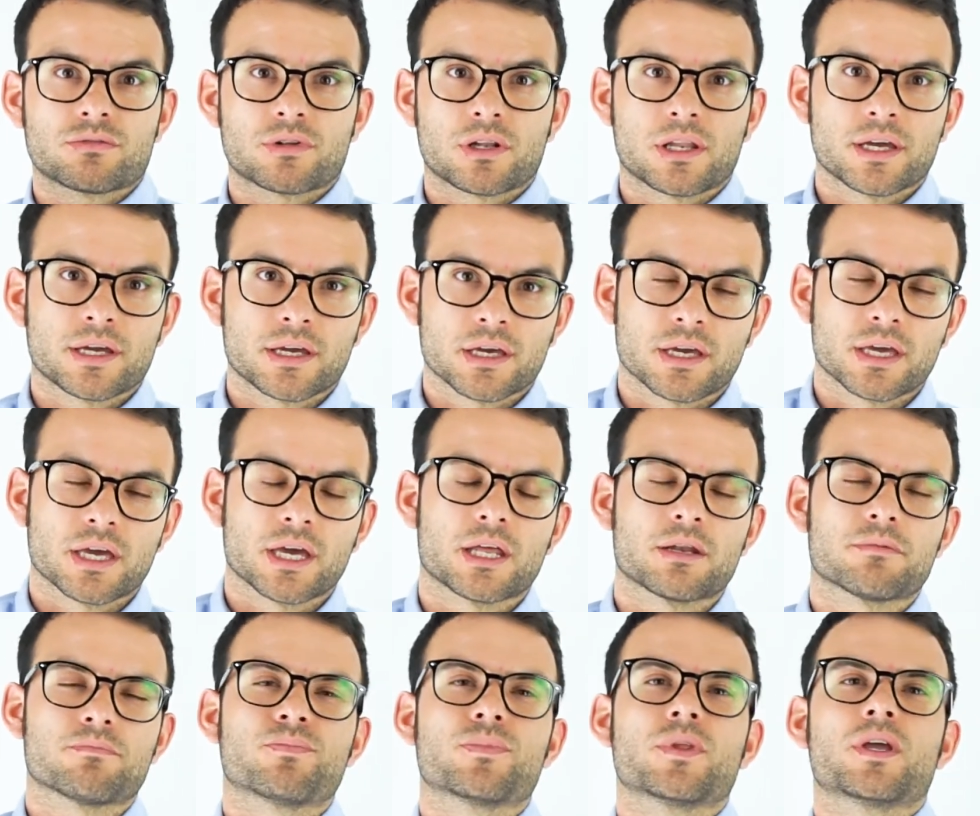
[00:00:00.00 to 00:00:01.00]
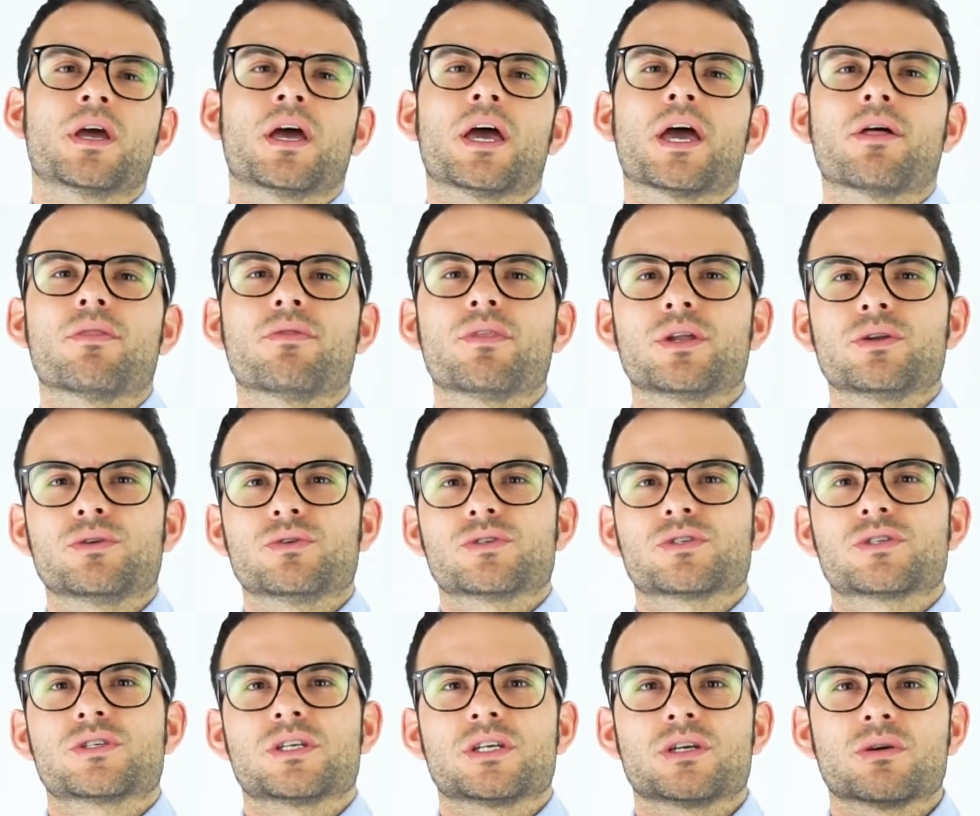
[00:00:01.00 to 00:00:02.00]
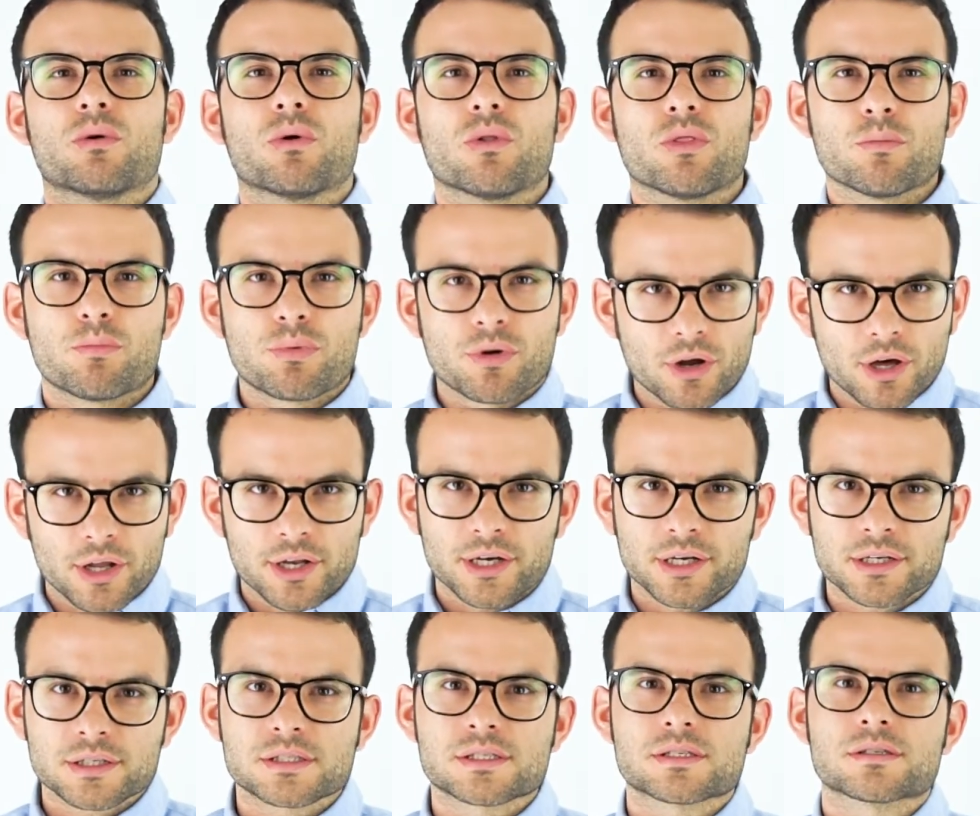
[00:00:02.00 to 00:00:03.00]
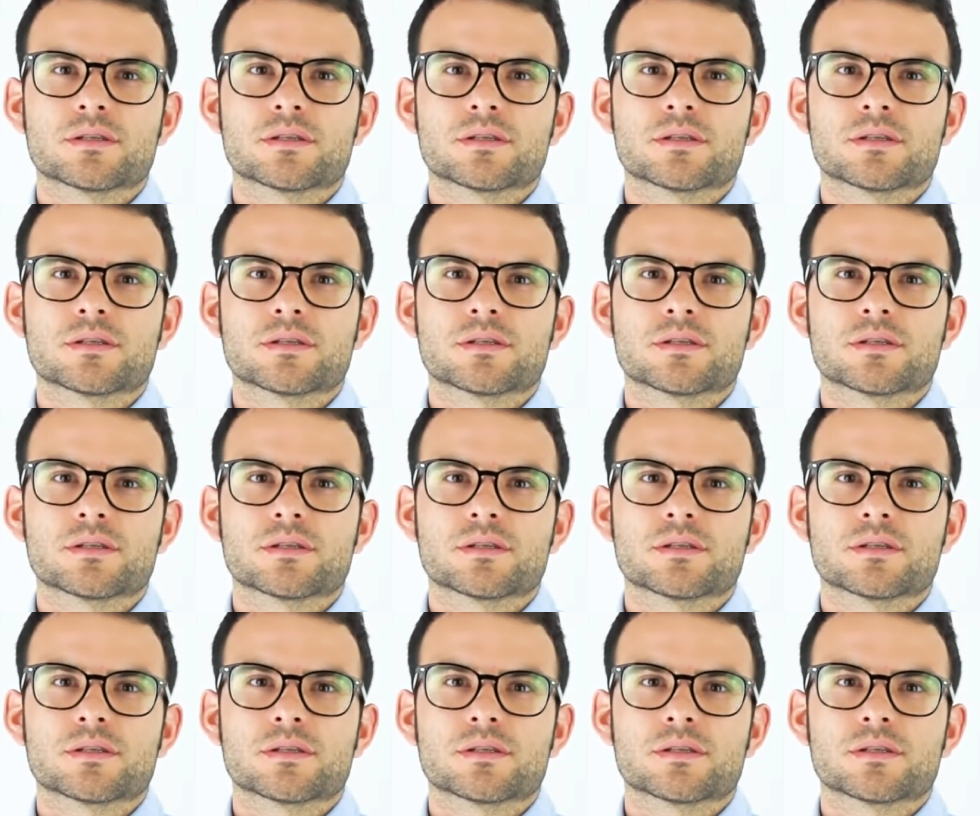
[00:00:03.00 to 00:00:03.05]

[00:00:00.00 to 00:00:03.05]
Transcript: Click again, and then you see all the products.